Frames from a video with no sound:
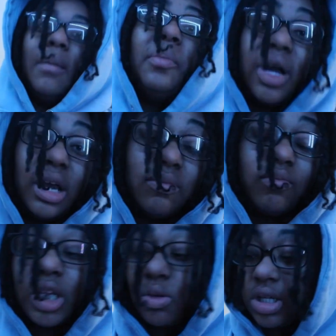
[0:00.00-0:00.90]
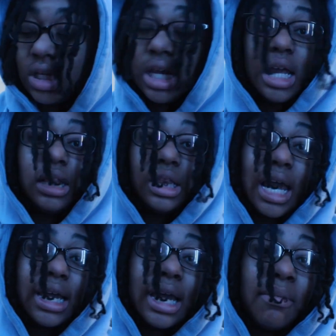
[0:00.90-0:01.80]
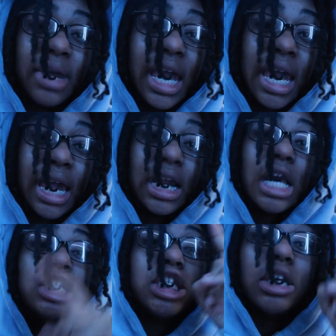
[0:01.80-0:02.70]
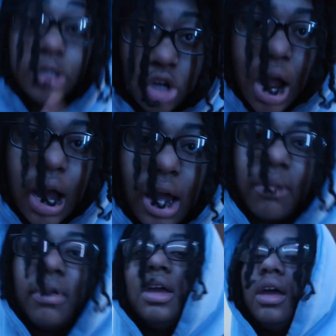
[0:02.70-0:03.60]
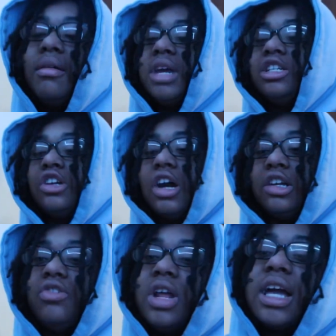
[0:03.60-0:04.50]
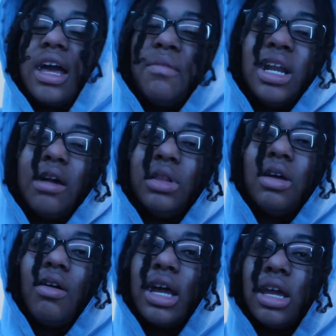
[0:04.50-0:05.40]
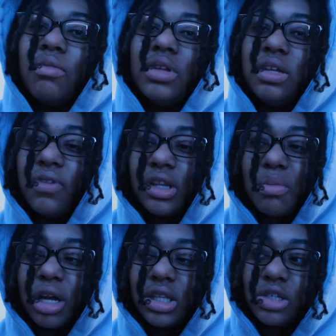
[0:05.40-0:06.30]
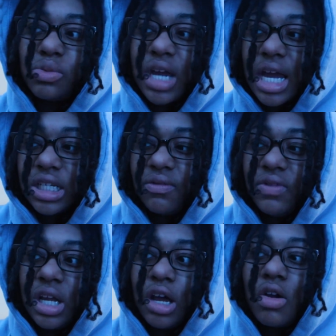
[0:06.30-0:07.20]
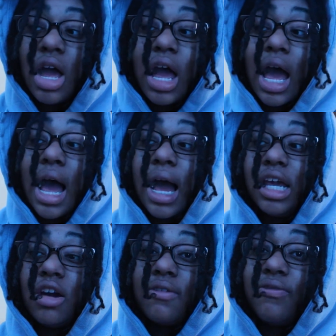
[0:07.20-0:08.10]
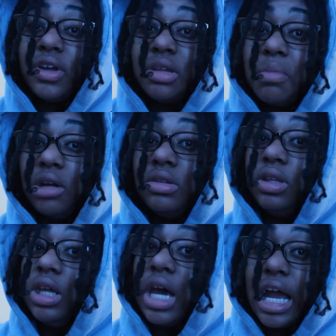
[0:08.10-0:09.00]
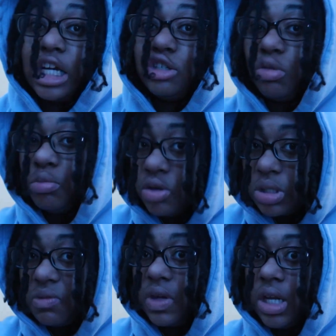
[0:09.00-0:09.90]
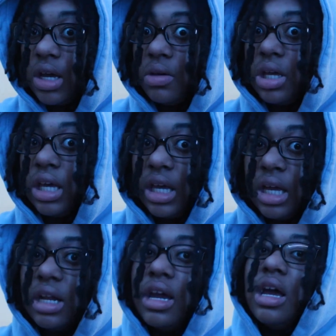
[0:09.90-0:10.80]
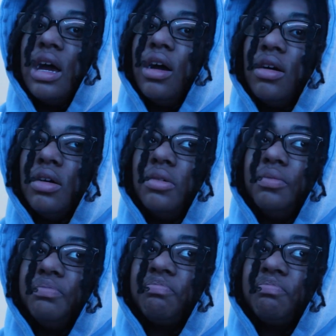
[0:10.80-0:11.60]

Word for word: But once again, like, comment, and subscribe. Make sure y'all do that. Comment down below how y'all really felt about this reaction video. How y'all felt about the actual music video again. Um,